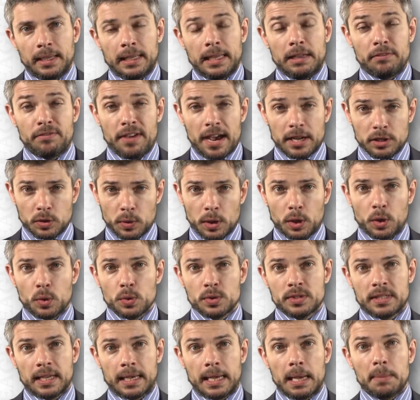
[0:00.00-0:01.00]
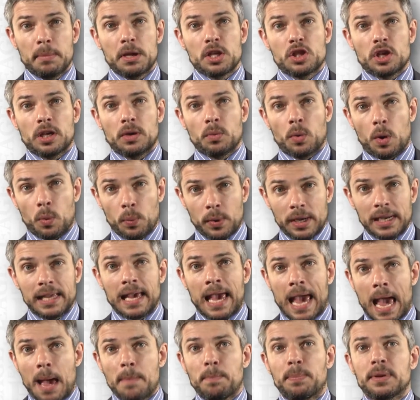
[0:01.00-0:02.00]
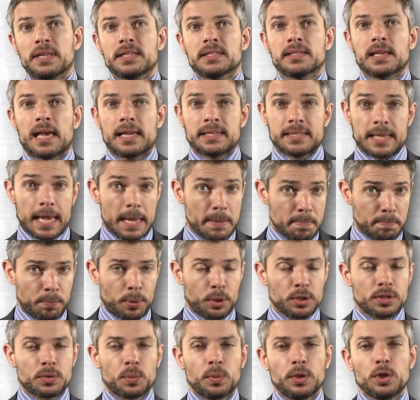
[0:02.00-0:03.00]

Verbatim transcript: In vector acoustic imaging, what really happens as input,